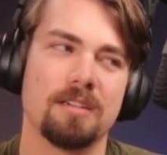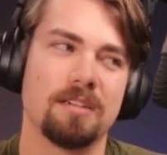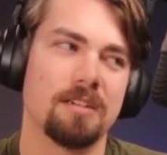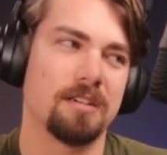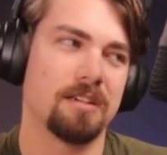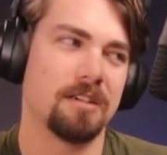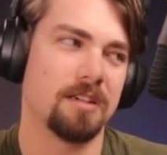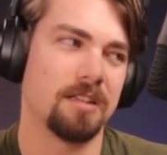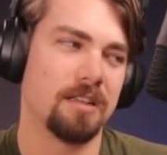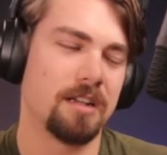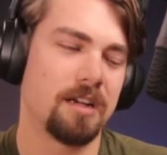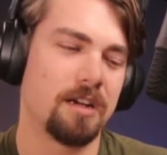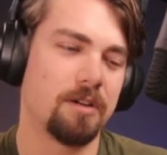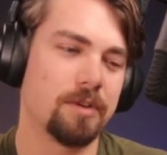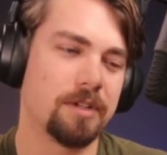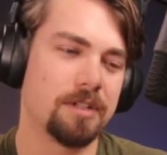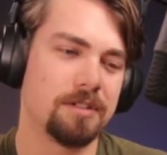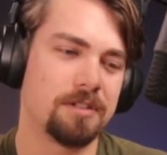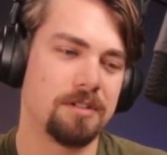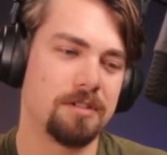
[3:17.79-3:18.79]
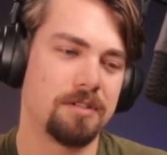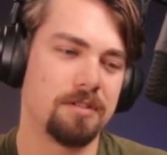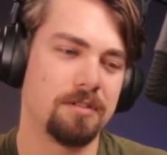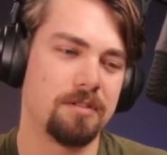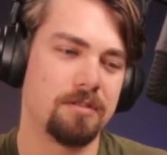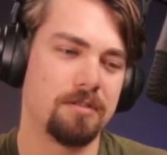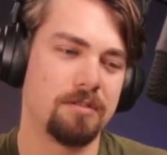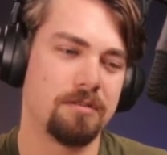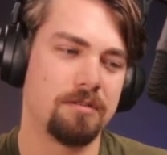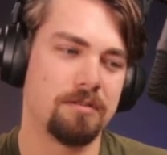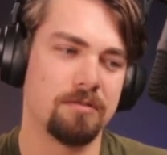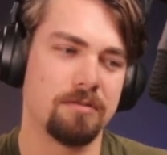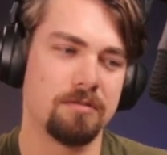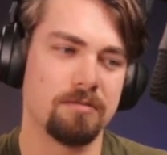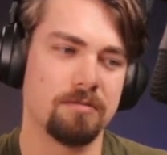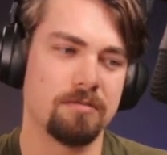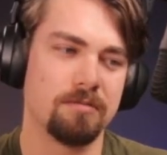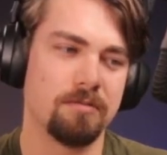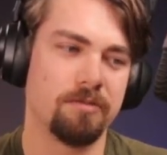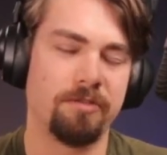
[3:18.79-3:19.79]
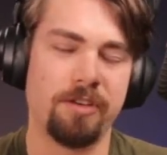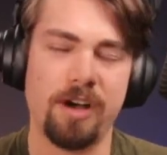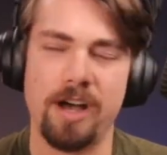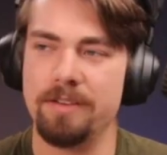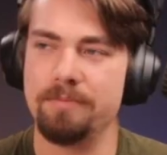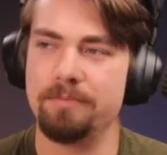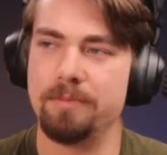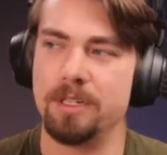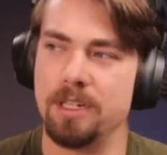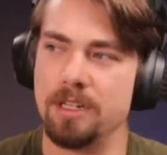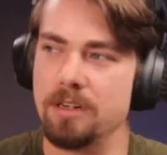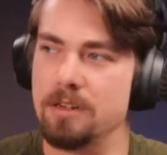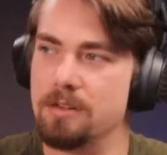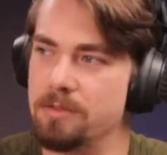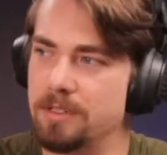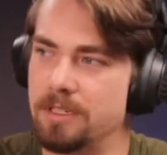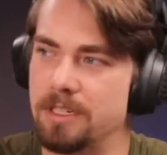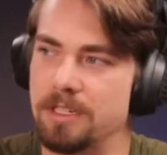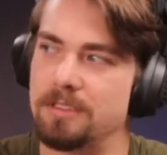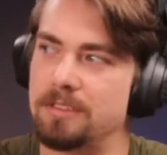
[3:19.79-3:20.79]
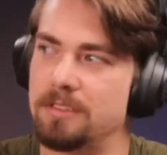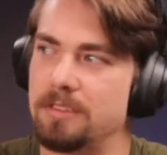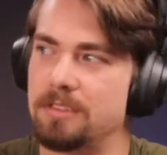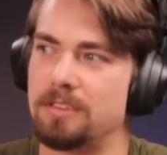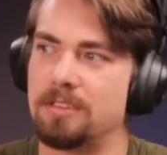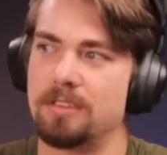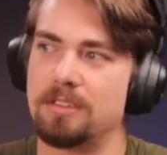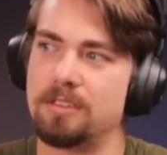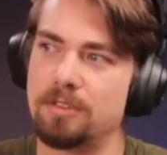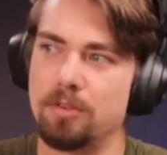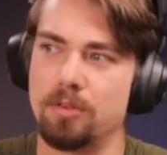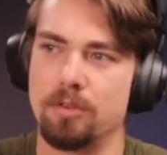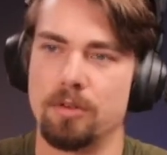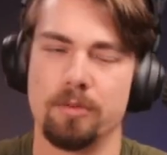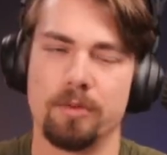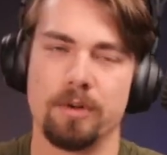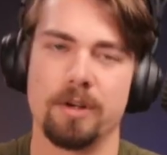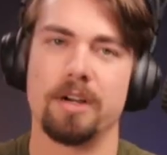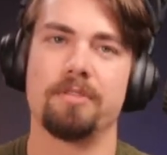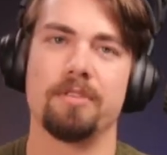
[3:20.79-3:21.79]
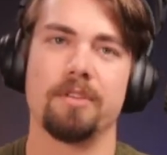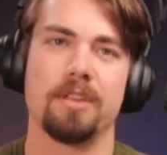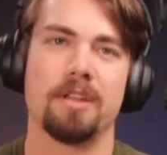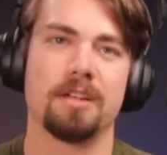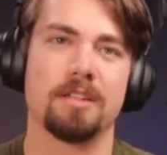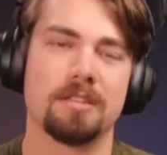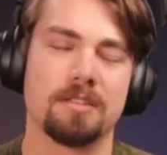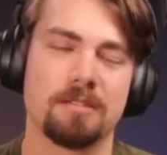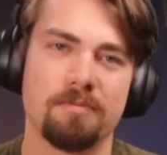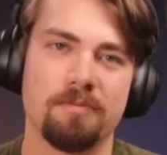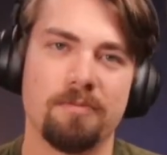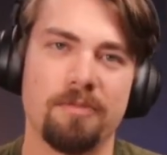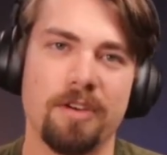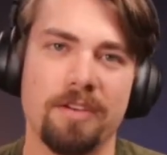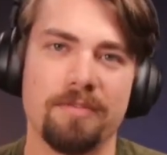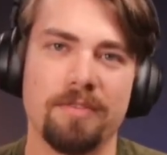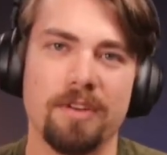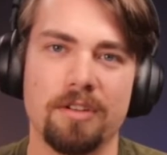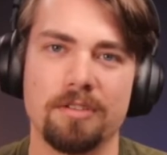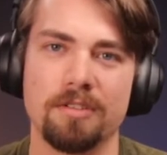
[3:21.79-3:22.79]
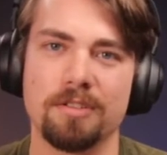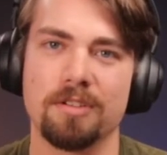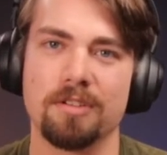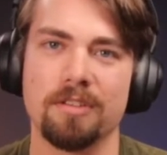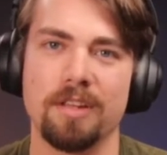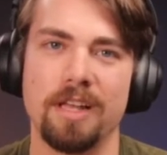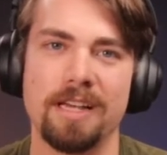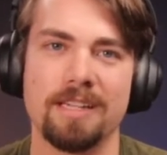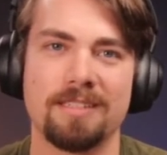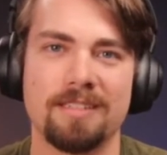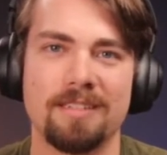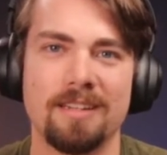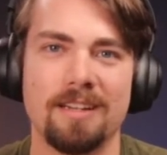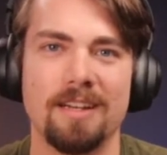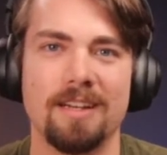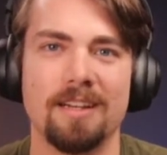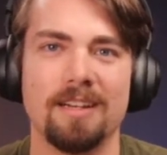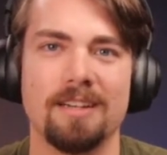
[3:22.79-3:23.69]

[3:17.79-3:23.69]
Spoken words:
And then I went to Five Below, which is just a store where everything's $5 or less.